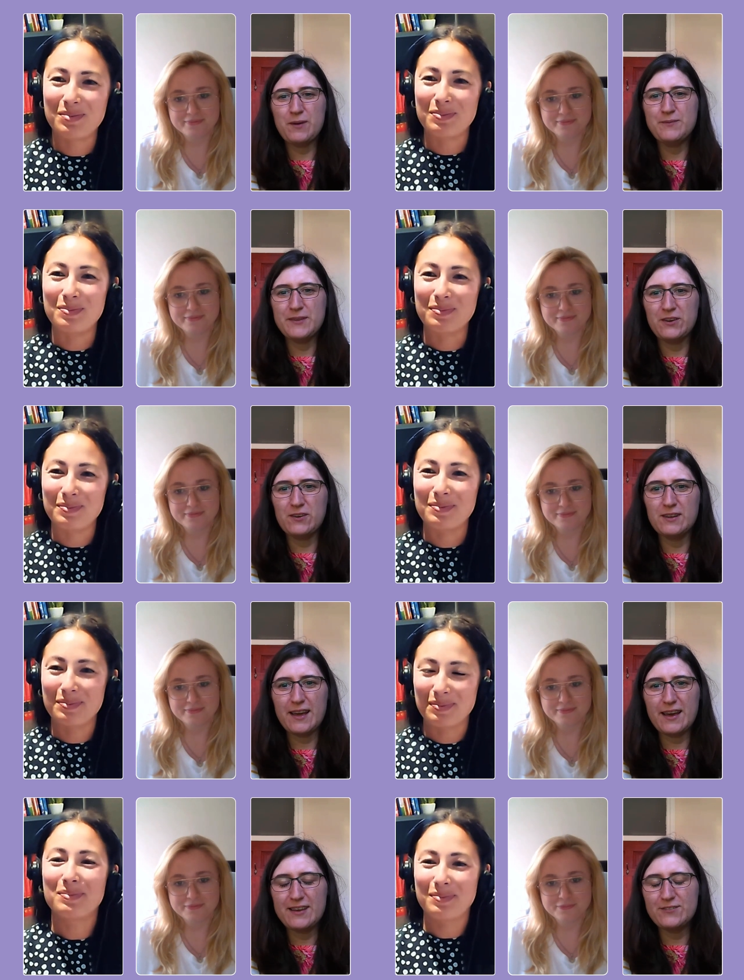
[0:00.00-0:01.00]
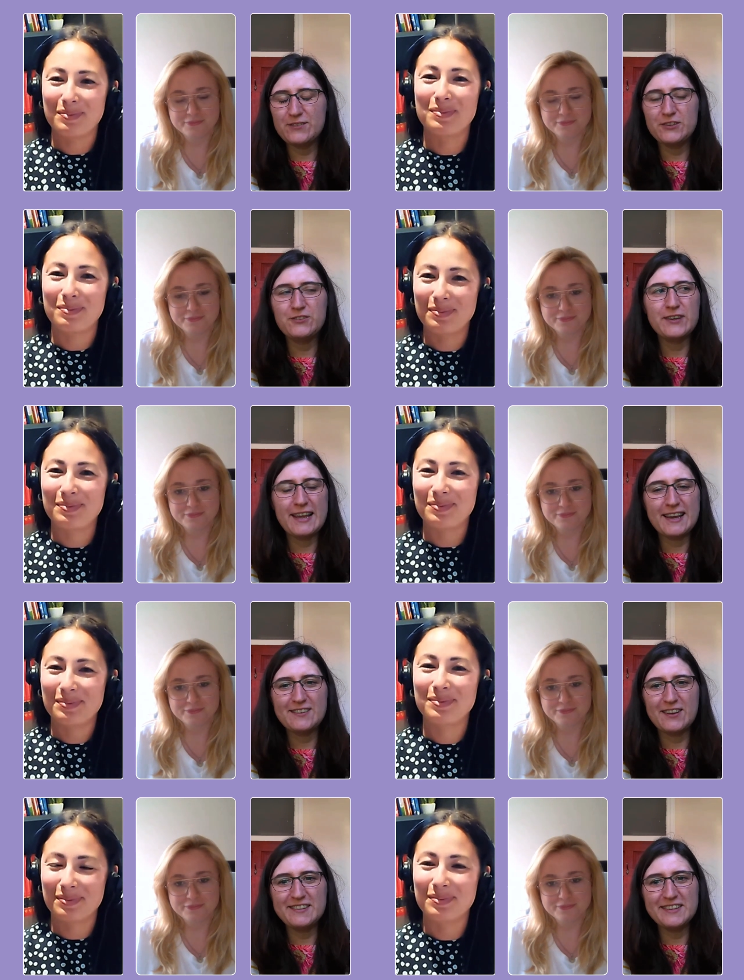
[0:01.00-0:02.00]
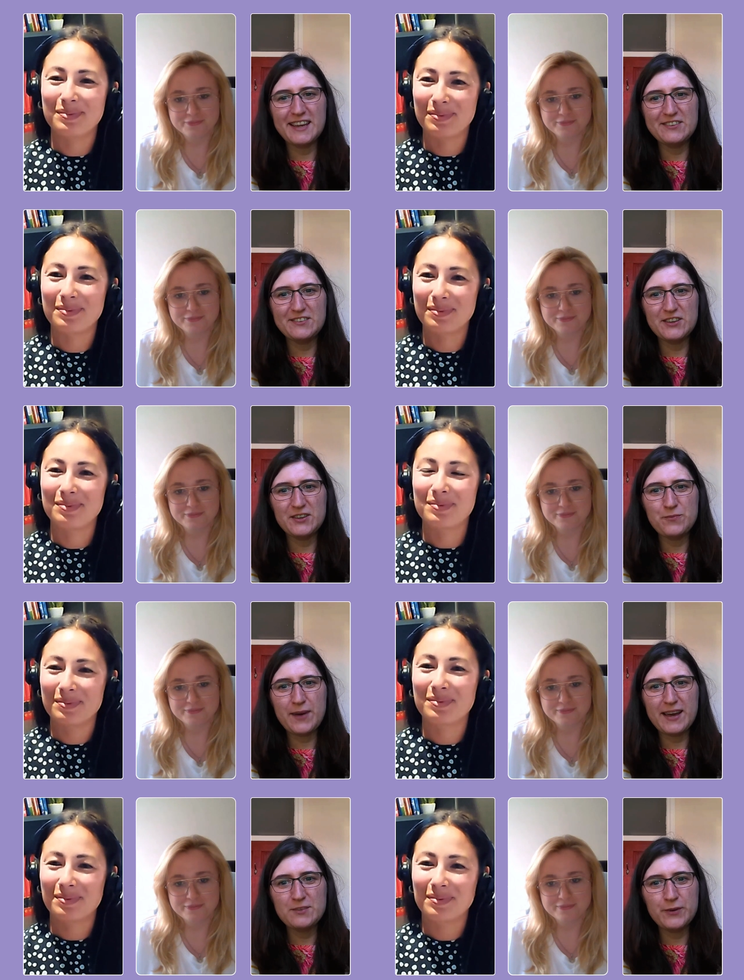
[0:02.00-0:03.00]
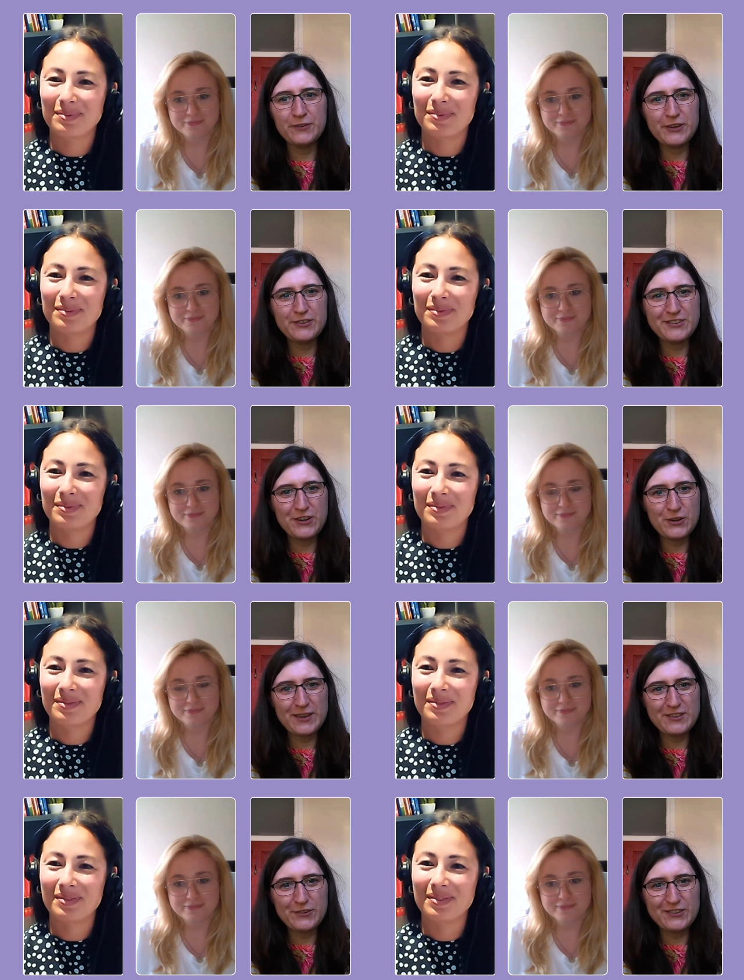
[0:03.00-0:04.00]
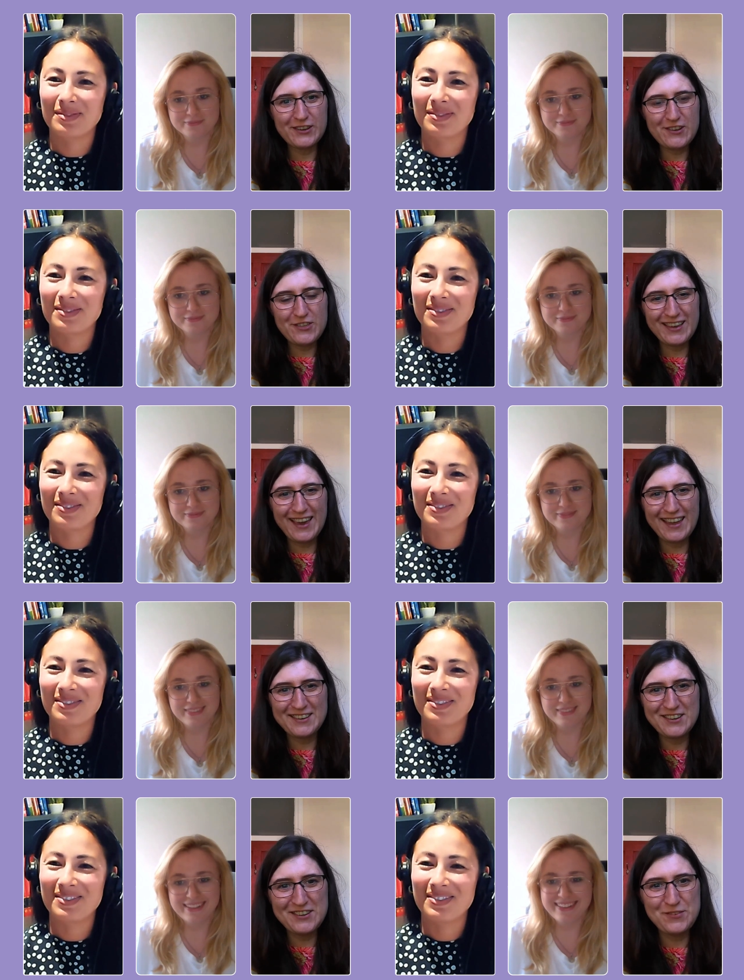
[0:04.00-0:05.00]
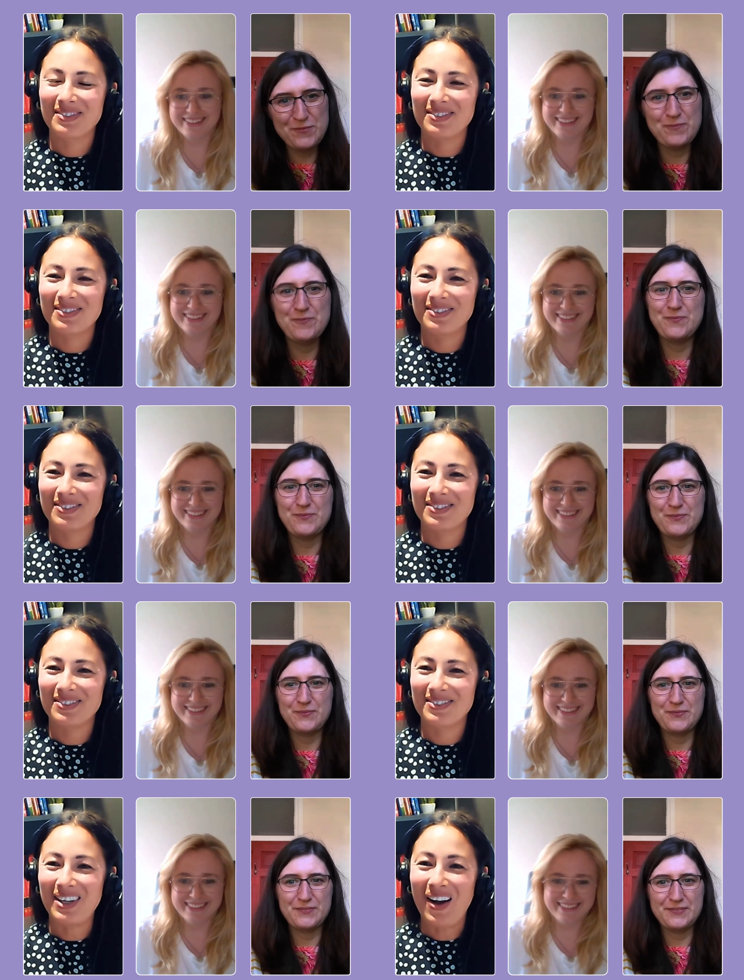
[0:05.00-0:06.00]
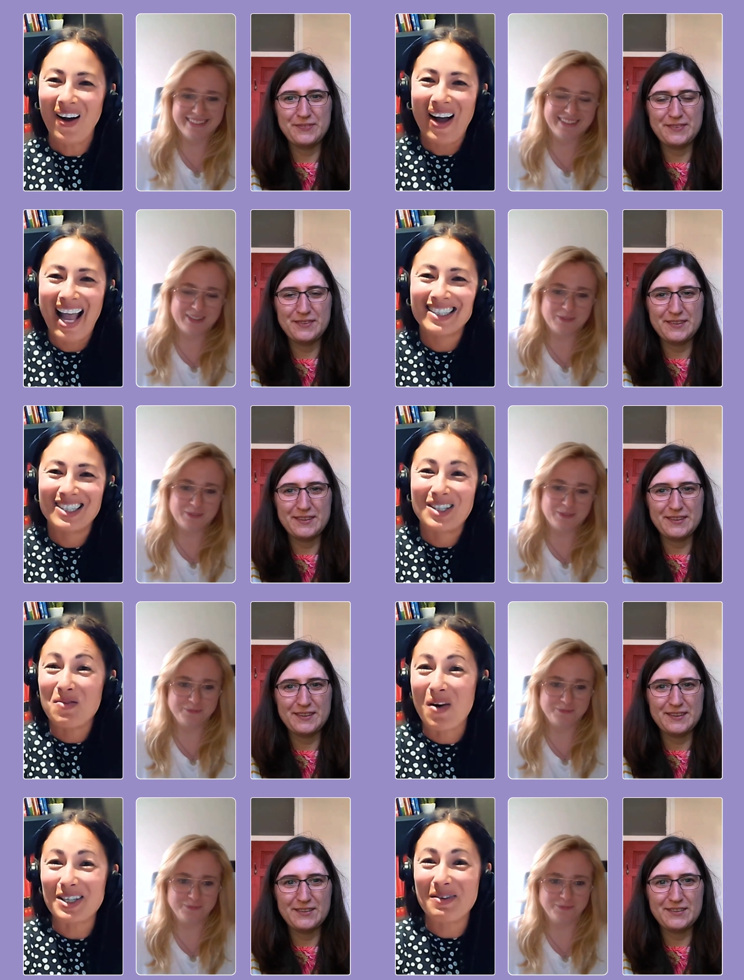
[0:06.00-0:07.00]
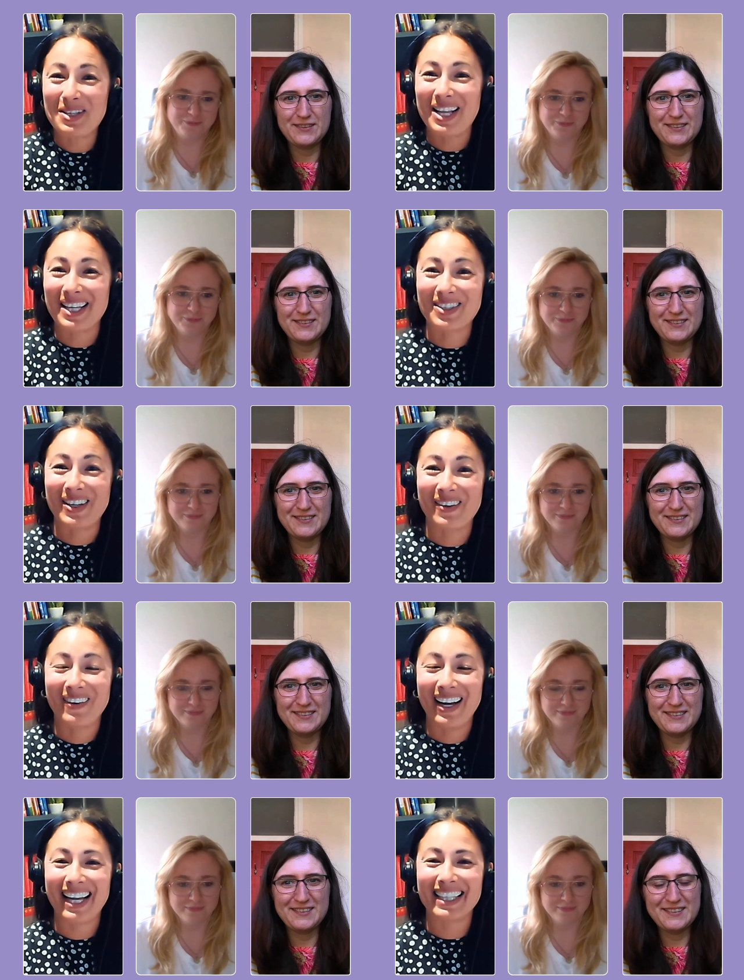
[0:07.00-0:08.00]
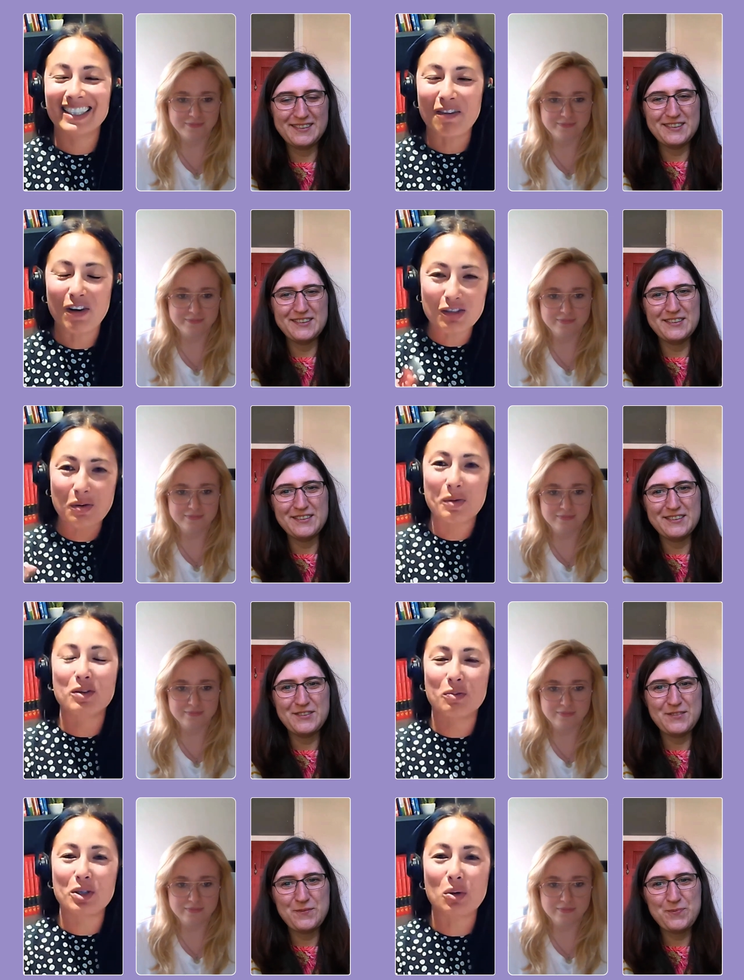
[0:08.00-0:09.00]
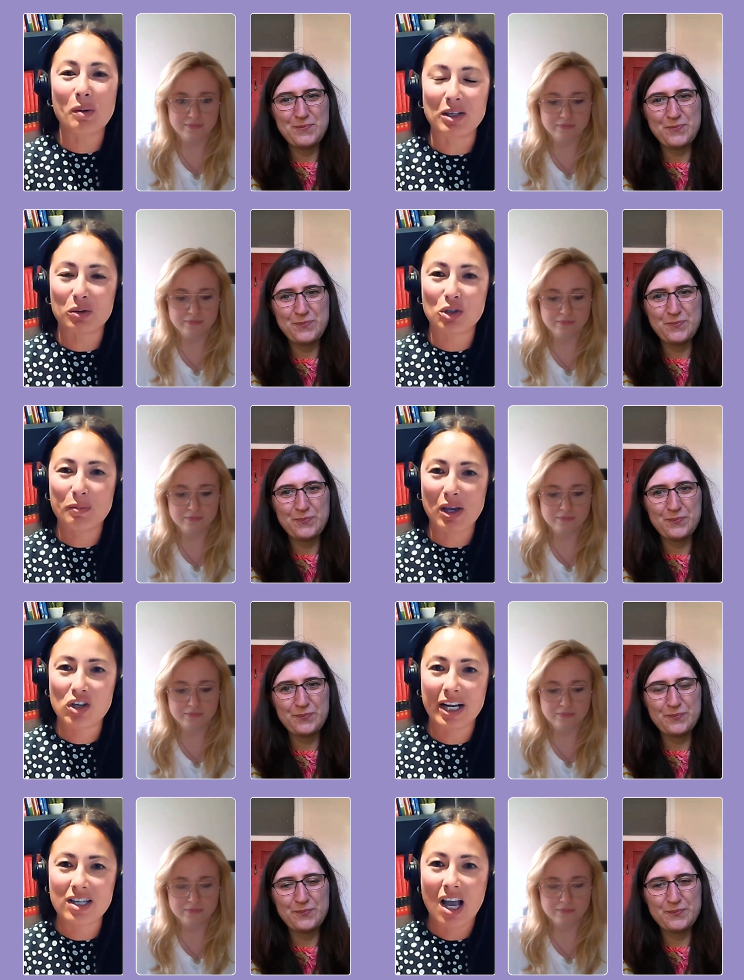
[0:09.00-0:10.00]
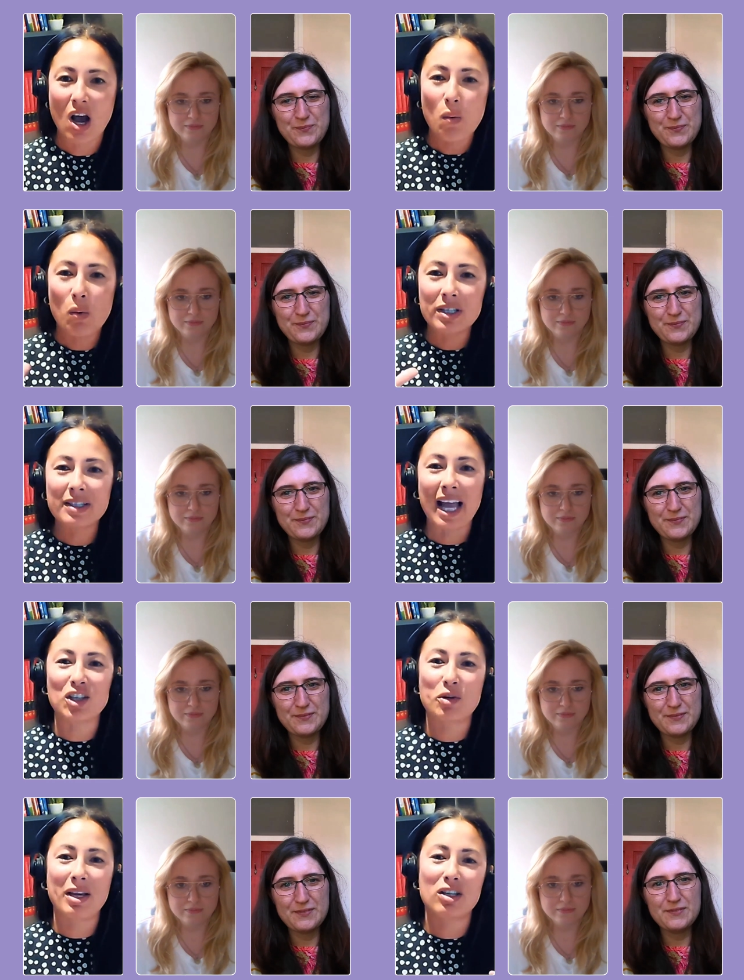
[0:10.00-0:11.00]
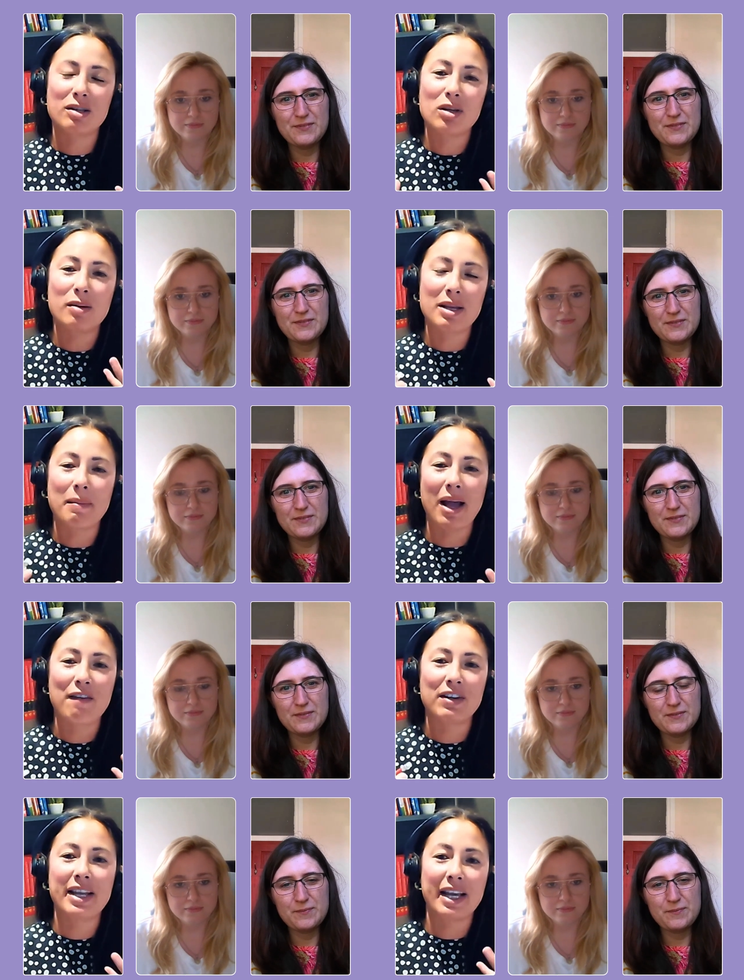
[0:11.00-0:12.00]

Speaker 1: problem at all. I'm just really excited to get to back to my roots and talk about sociology again.
Speaker 2: Ah, excellent. So why don't we do that straight away? So first of all, we talk about non-specialists. What does that actually mean? Because sometimes that might have a